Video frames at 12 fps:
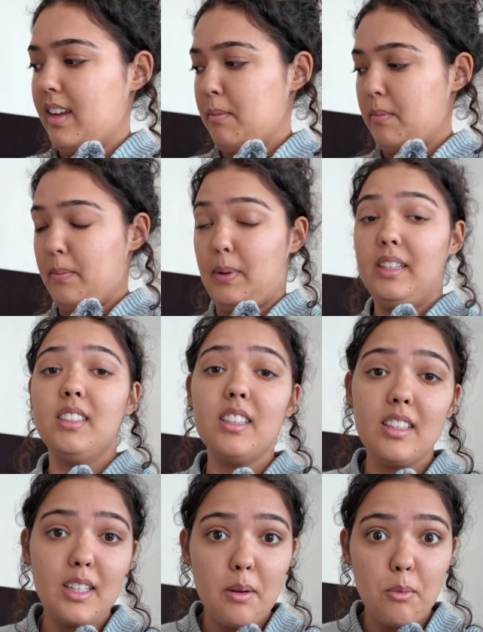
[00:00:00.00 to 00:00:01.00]
And
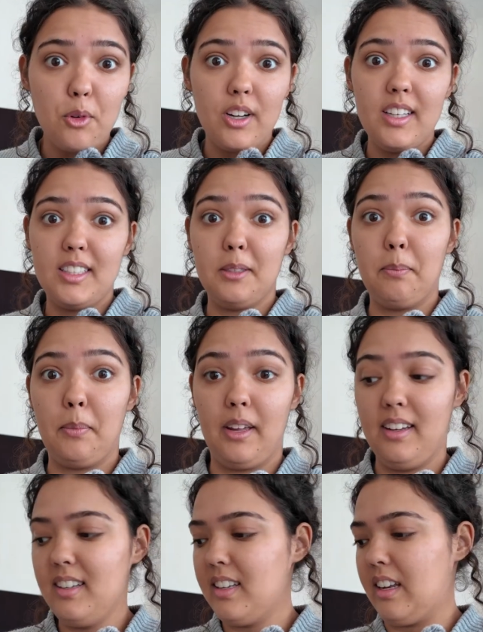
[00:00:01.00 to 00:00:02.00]
basically I'm ready to
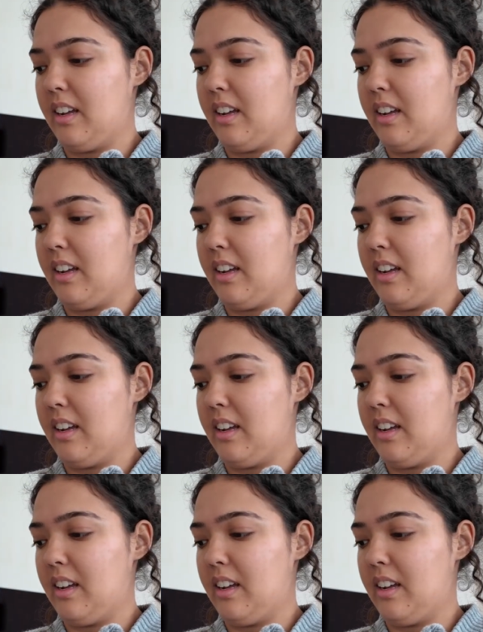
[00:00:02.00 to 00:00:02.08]
paint